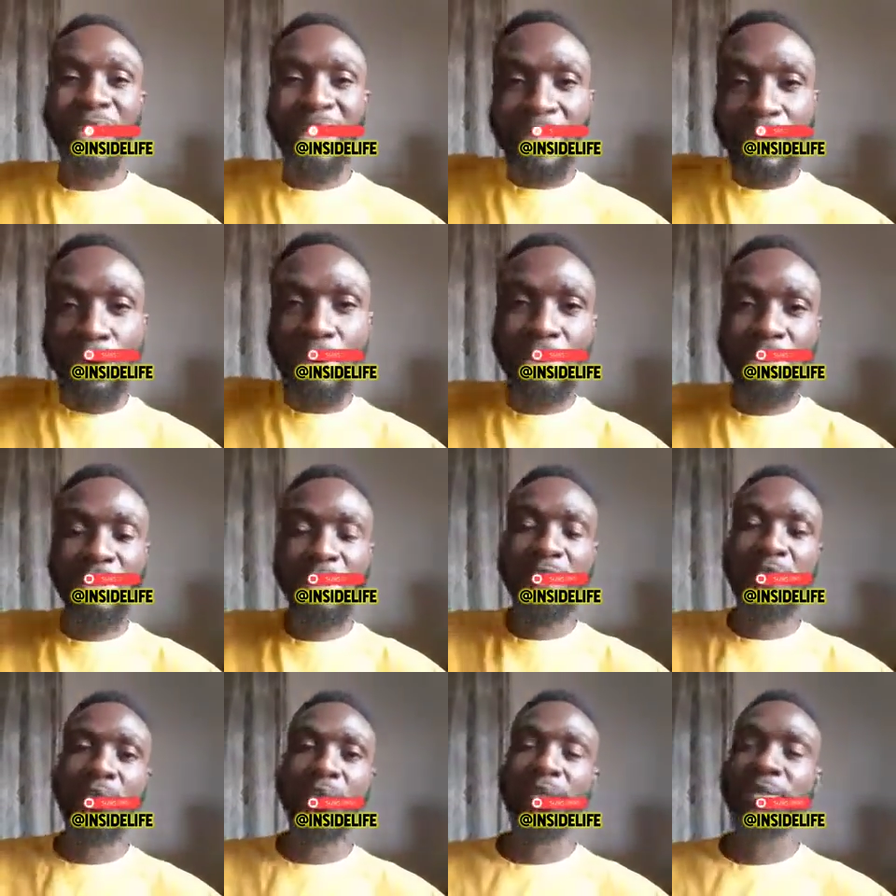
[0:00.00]
be the
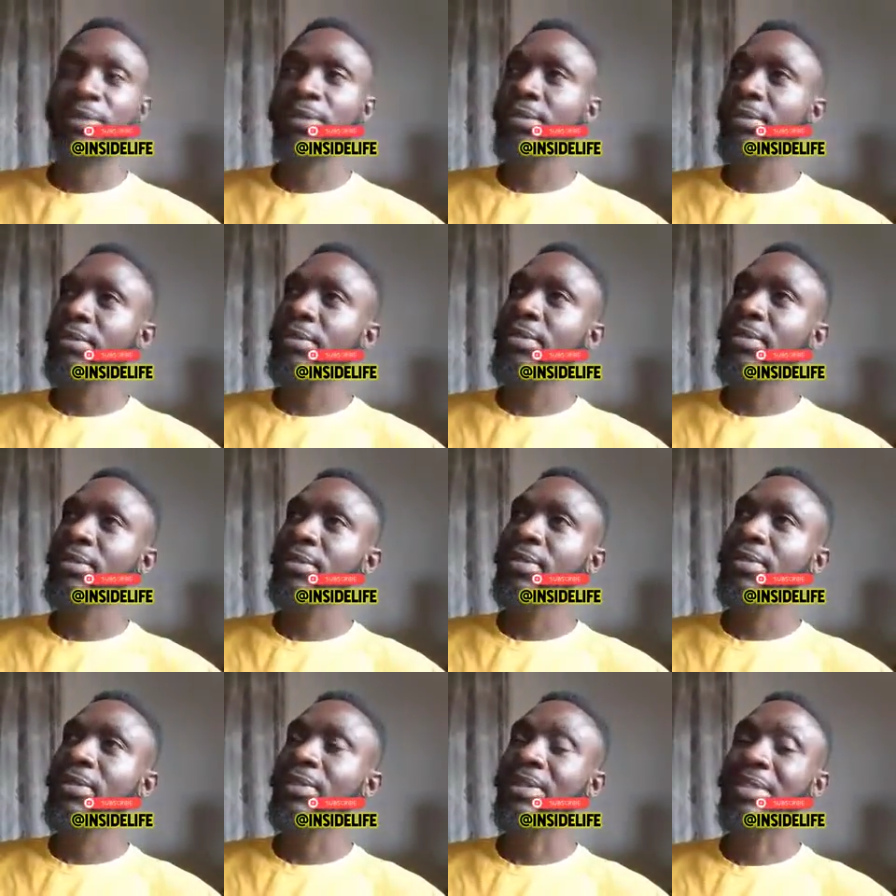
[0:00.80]
cause?
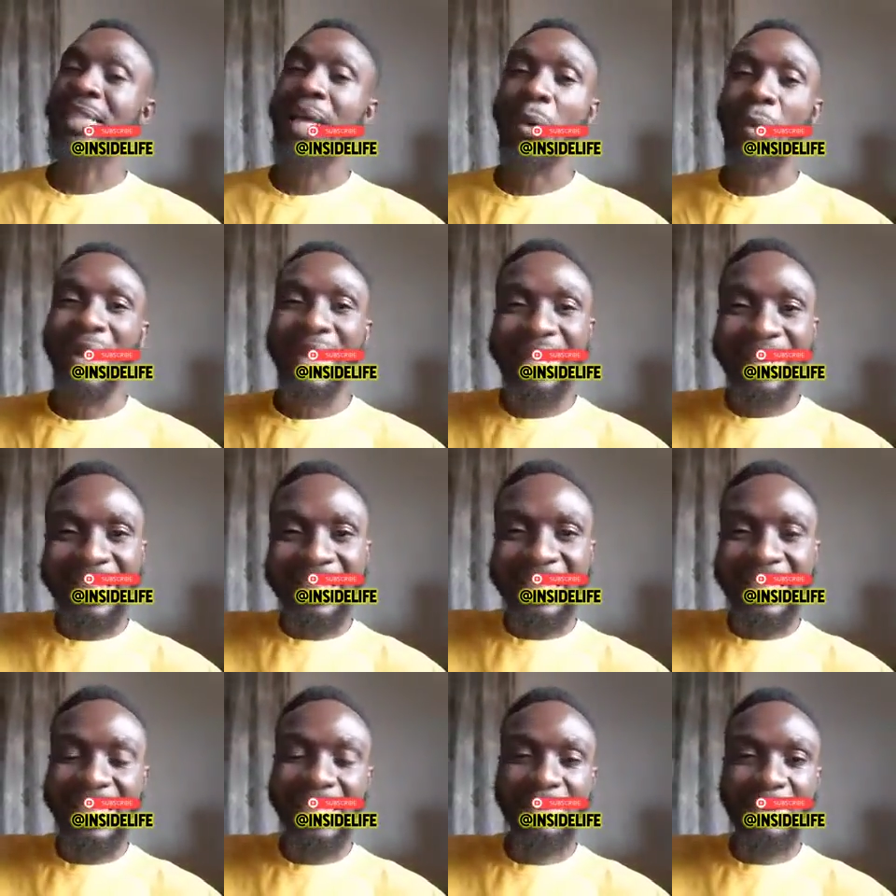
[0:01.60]
Now our
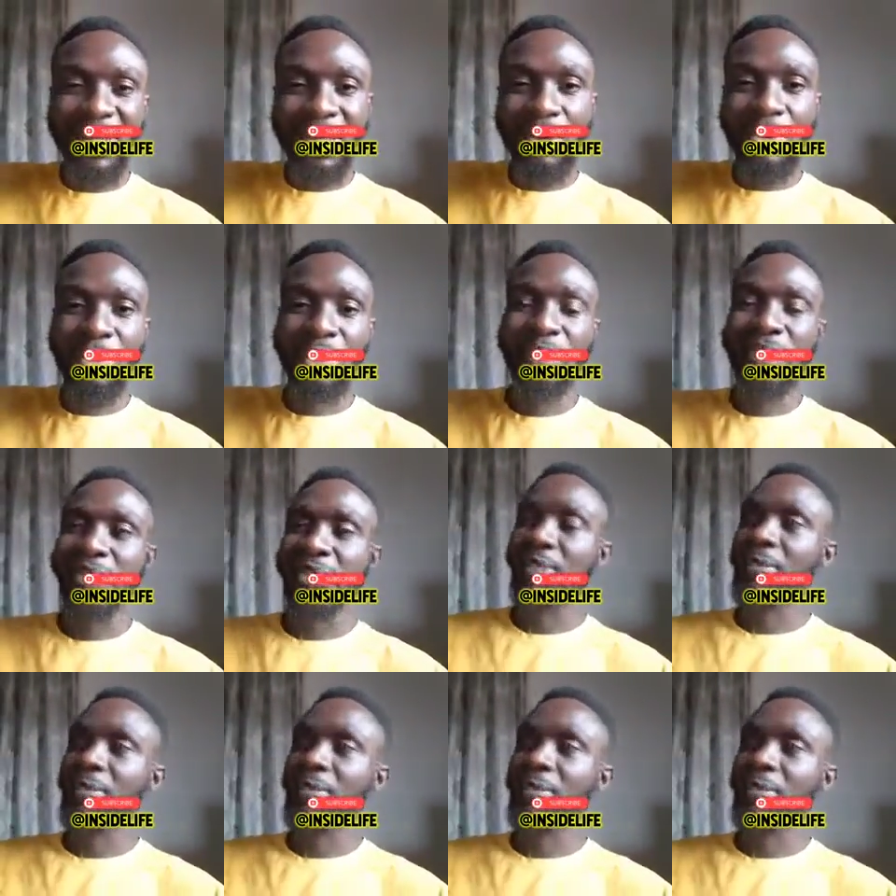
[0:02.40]
leaders be the cause.